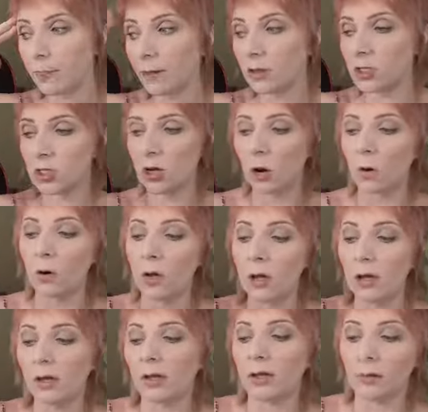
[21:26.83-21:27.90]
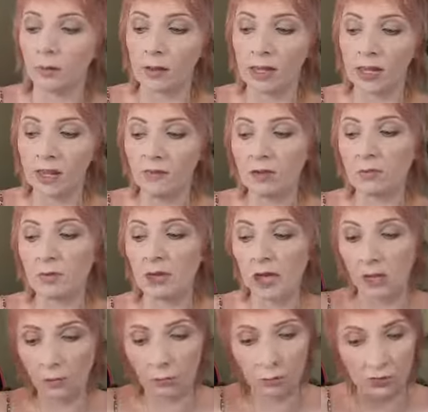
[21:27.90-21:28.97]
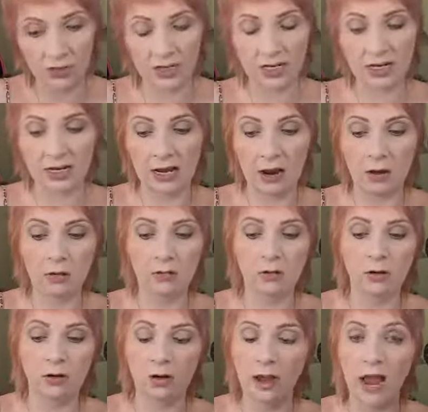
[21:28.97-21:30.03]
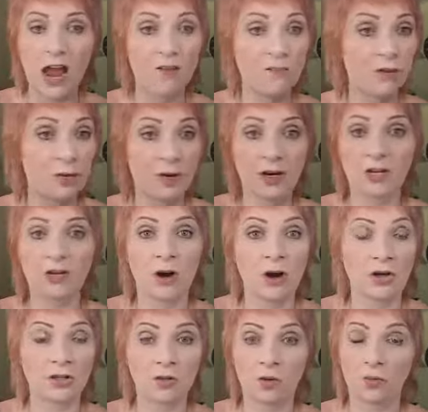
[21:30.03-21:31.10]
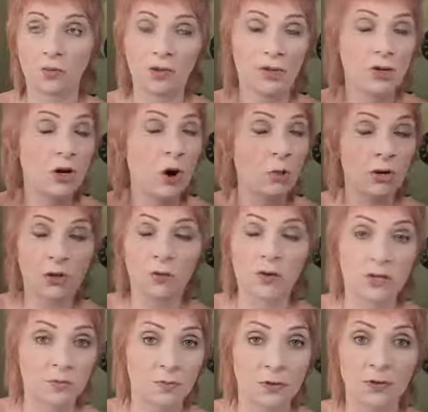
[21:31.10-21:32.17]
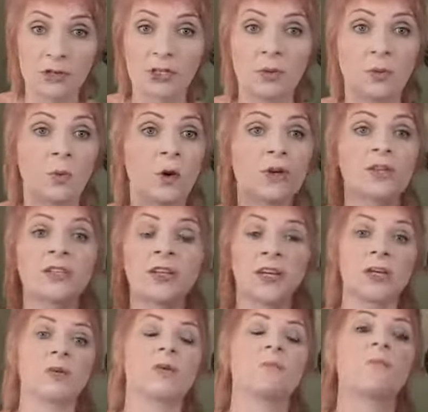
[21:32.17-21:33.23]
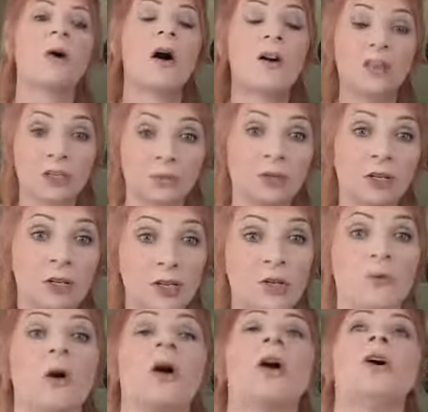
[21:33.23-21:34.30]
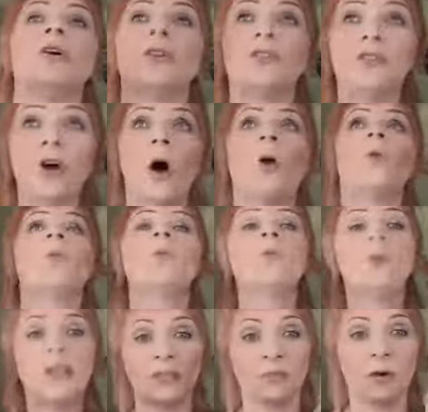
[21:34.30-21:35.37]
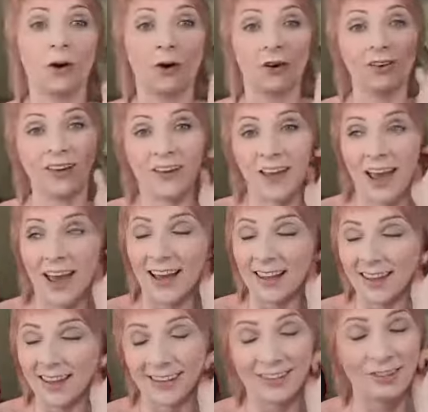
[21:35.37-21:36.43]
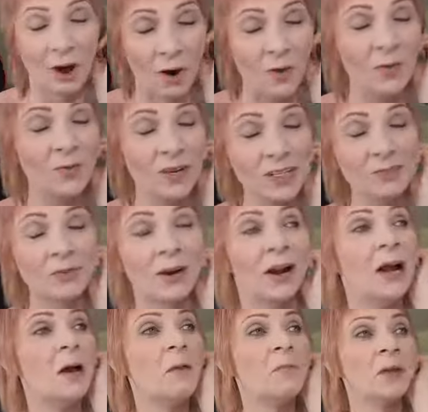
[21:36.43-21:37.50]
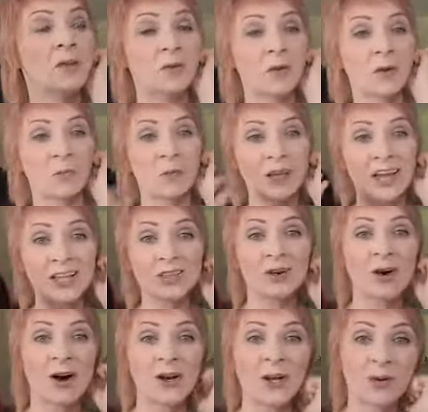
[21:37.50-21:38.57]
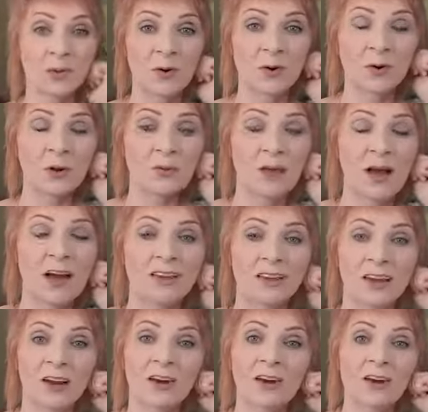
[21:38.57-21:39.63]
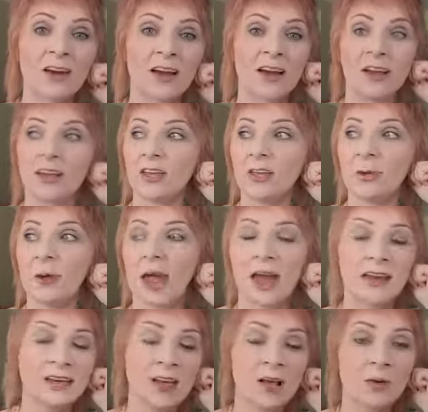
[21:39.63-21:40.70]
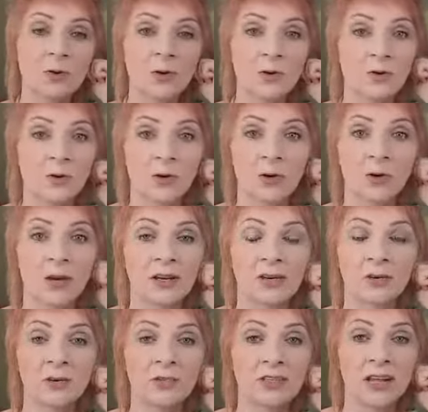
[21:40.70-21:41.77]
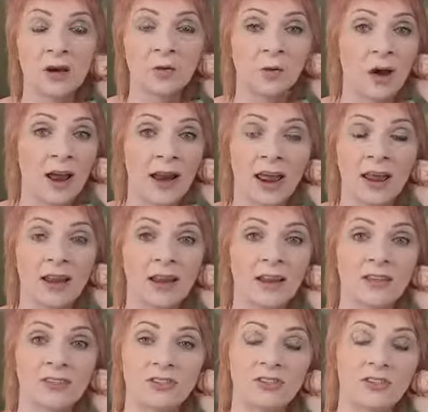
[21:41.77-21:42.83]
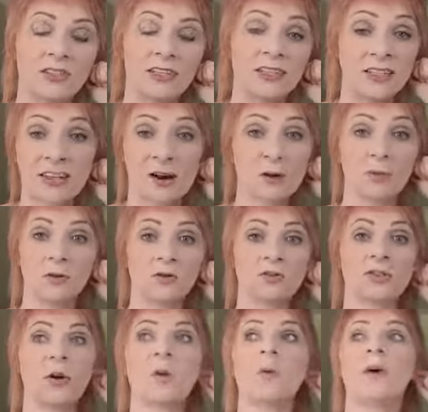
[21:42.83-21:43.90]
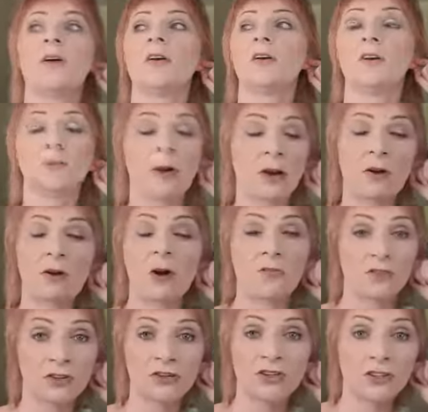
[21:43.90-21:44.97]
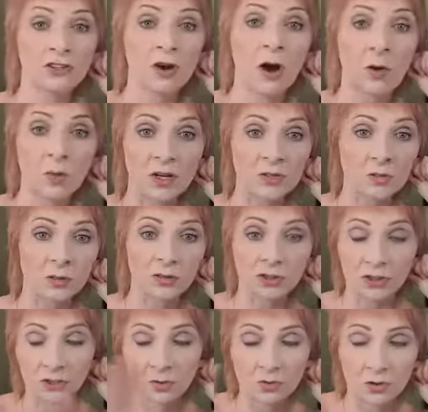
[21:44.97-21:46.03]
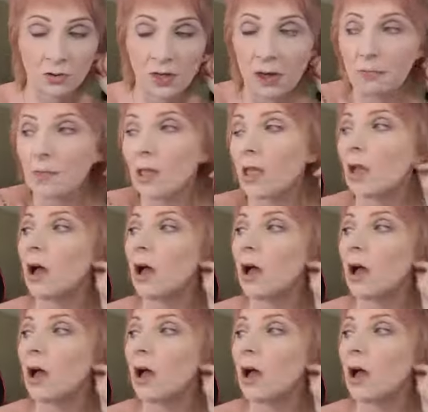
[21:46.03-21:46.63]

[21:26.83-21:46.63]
So EVP, we're sitting down, everybody talks normally, nobody whispers. The worst thing you can possibly do, don't whisper, okay? Don't whisper, because when you're playing the audio recording back later, you can't tell who's who and who said what, and it's terrible. So you're better off to just not whisper. Just don't do that.